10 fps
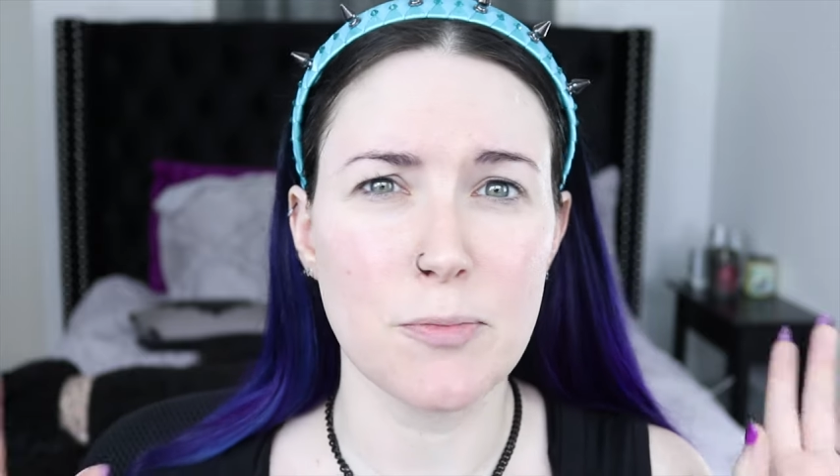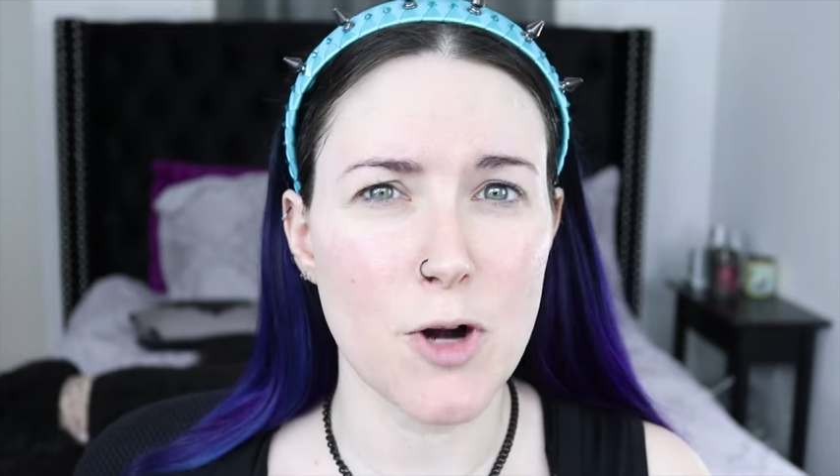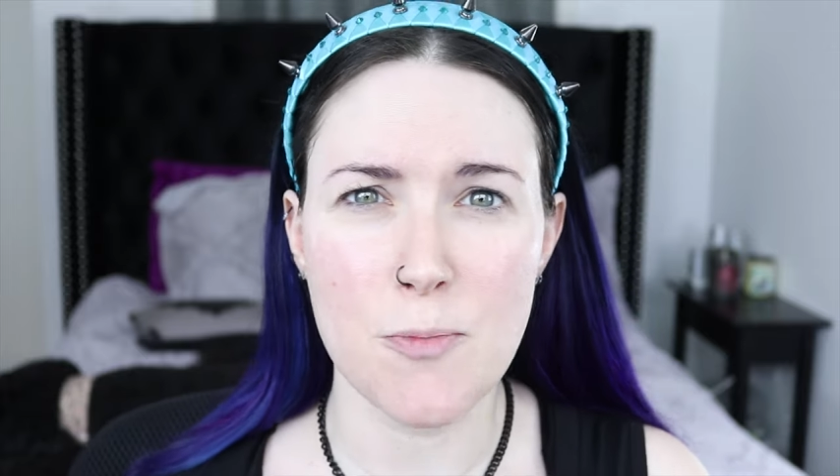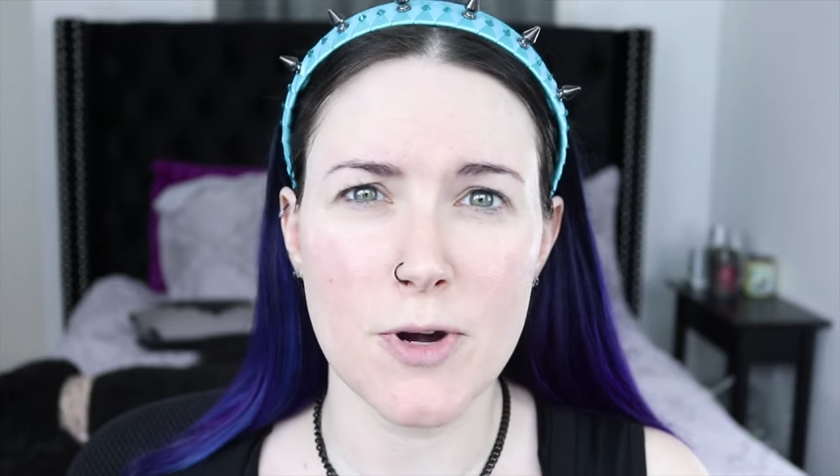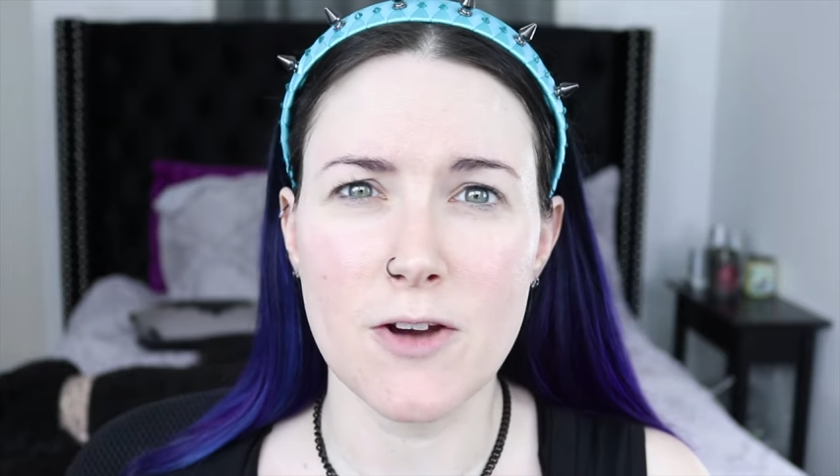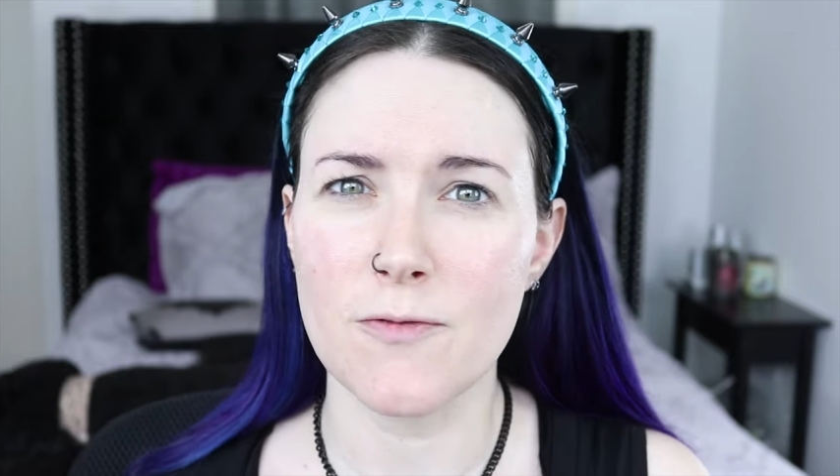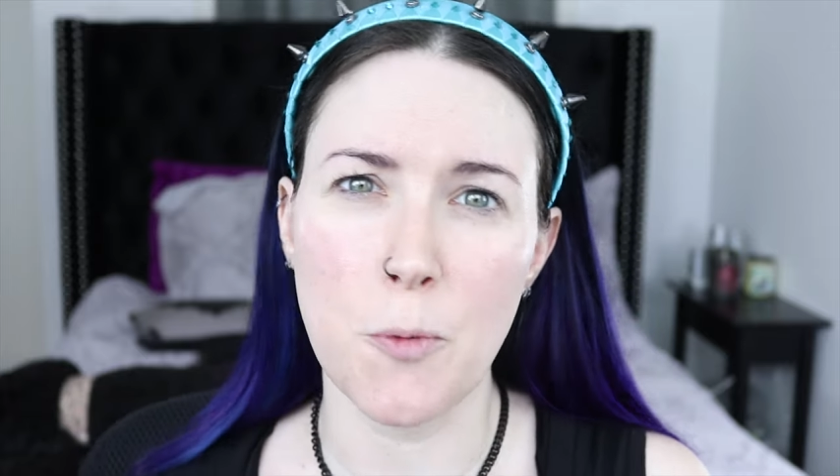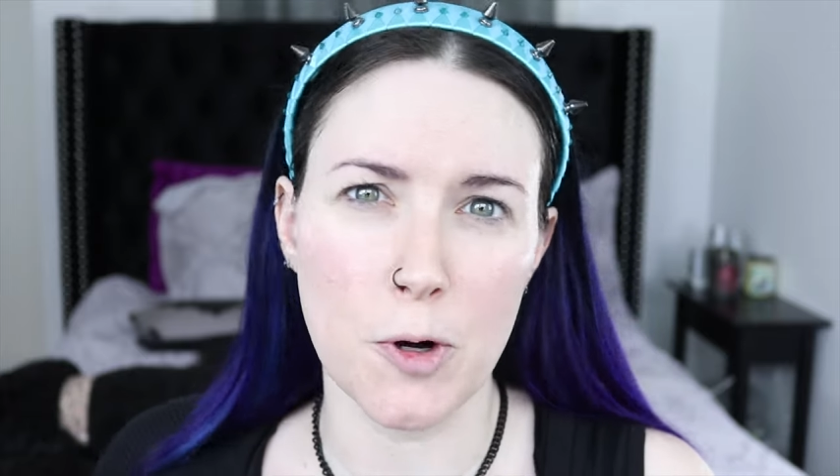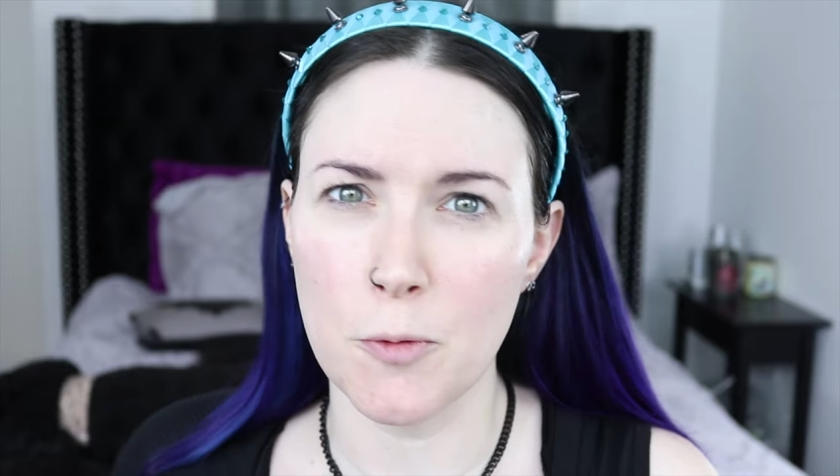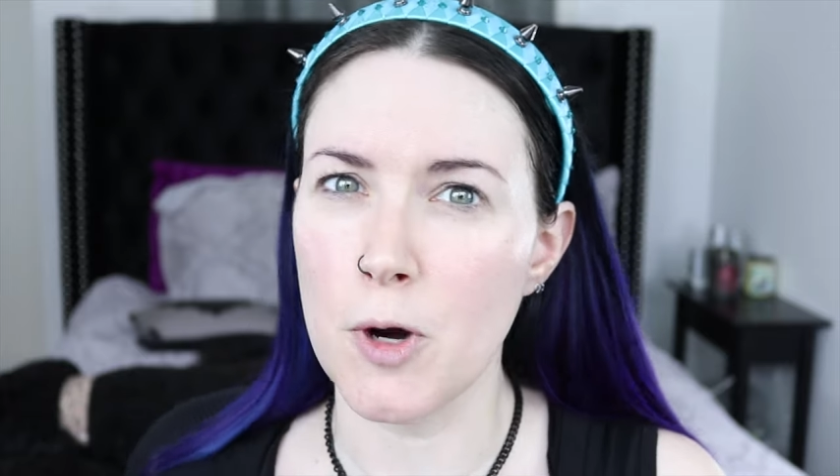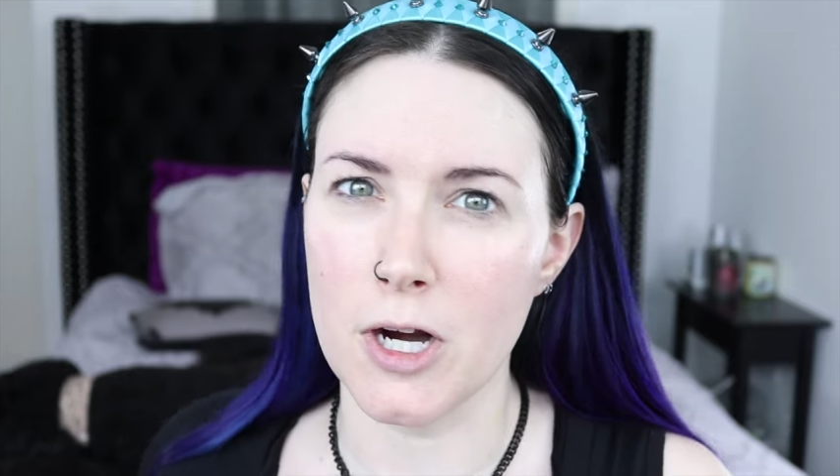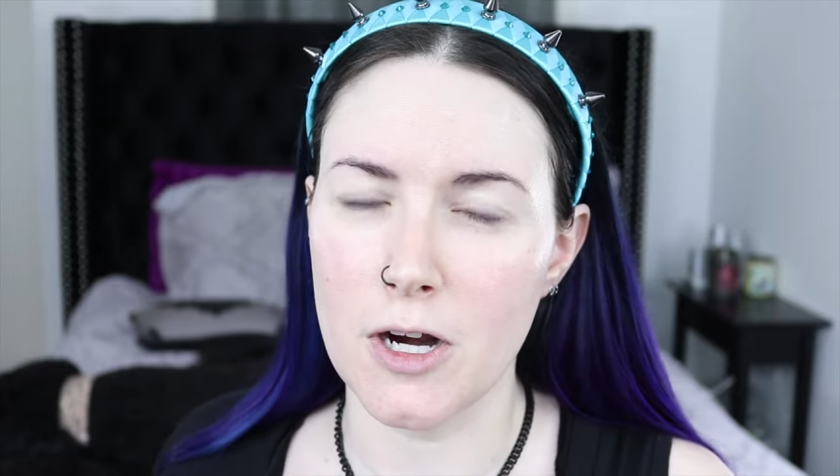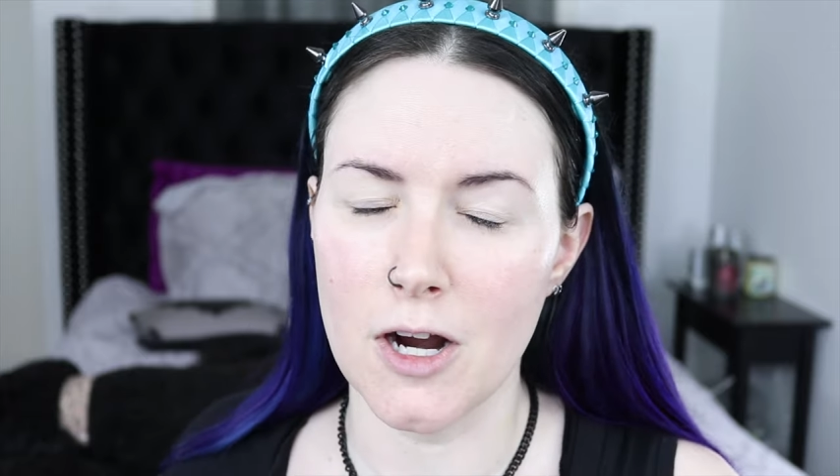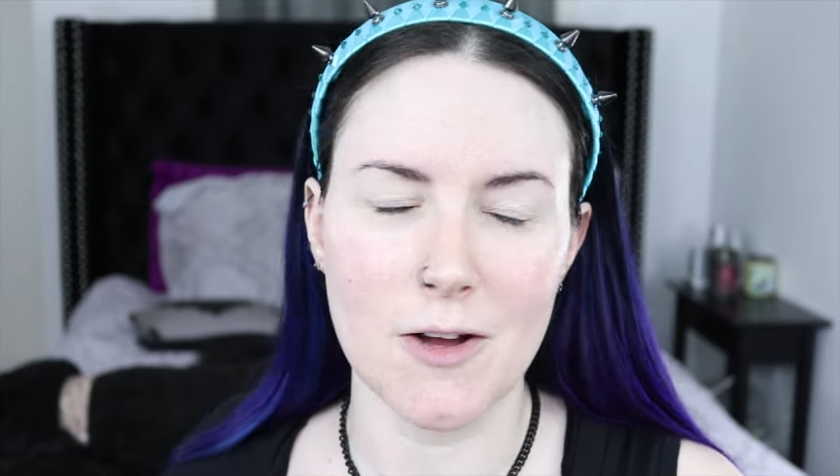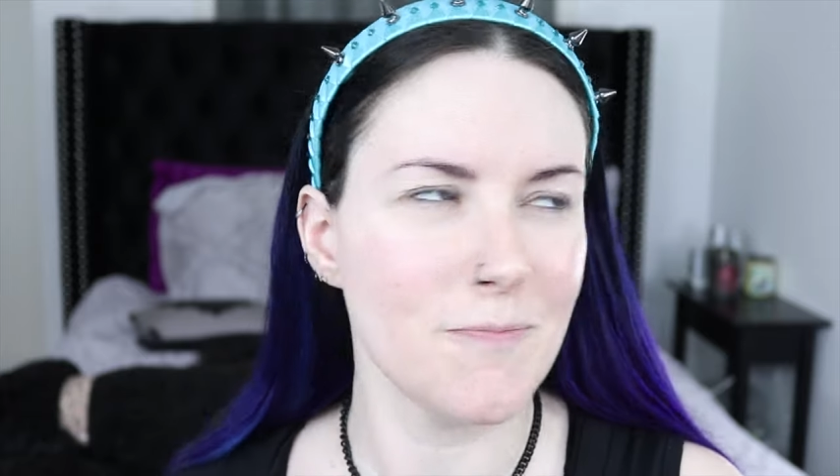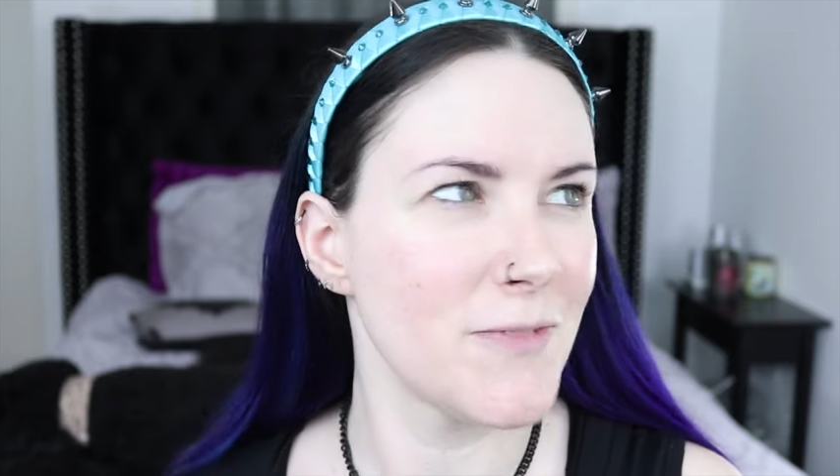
appropriate for work, uh,